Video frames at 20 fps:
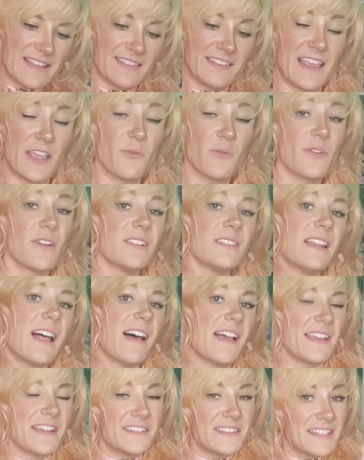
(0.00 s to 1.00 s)
They weren't
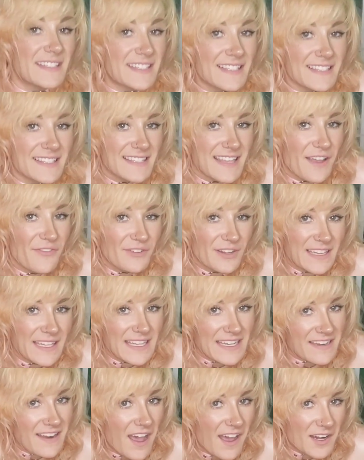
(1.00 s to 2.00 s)
lying. This is definitely
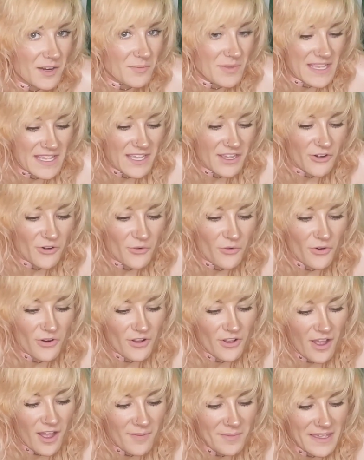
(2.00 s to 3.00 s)
not a beginner
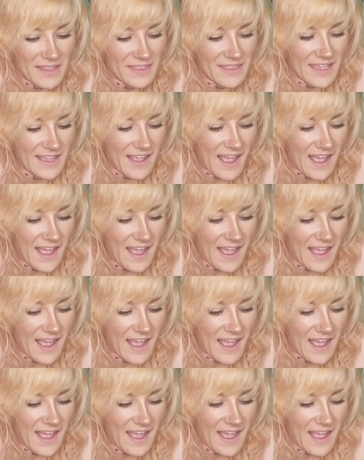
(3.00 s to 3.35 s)
origami thing.